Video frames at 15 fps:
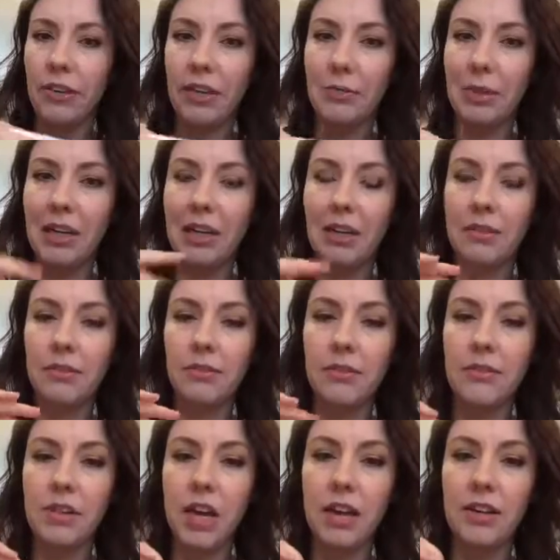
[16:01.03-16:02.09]
very many
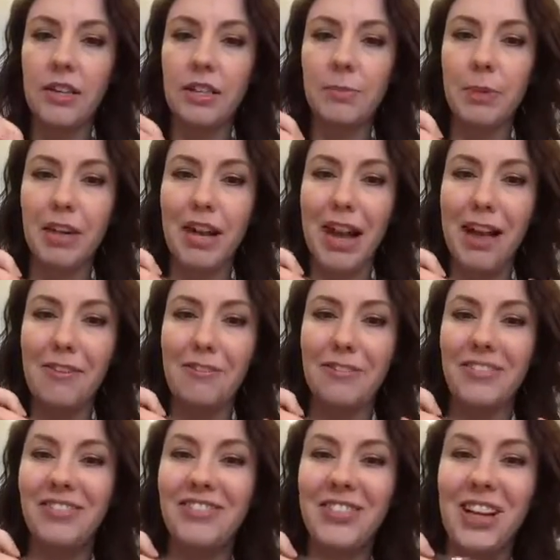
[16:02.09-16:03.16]
flyers, but I
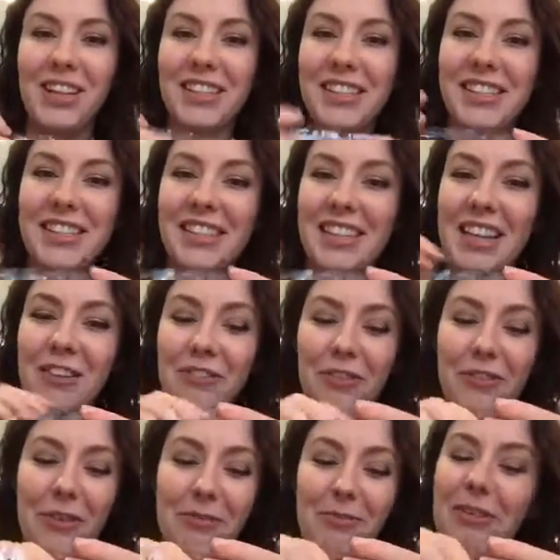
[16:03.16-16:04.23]
have lots saved
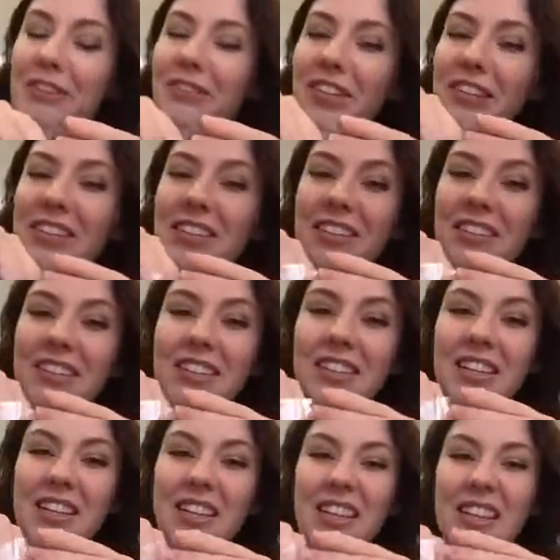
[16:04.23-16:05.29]
from previous years,
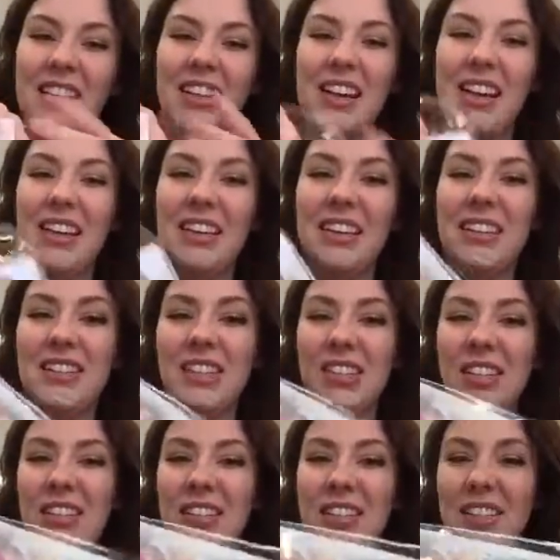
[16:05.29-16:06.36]
and it's
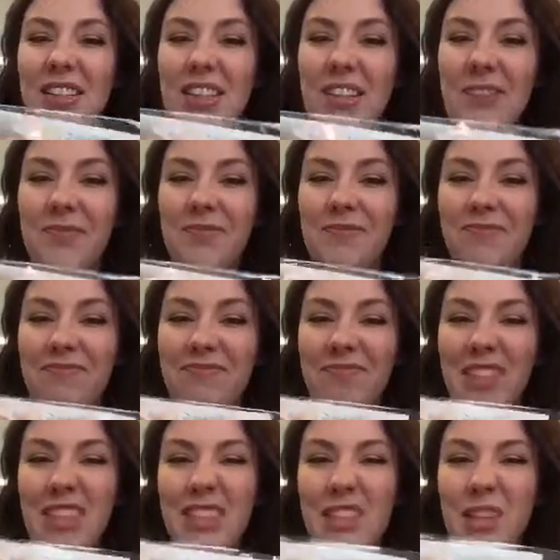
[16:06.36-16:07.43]
just,
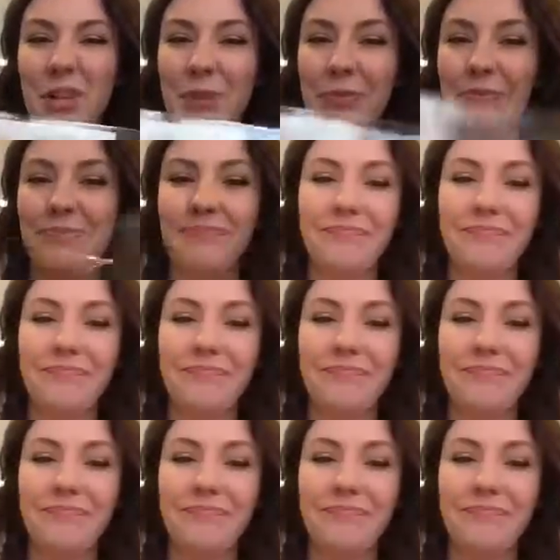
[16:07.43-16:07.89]
it's cute.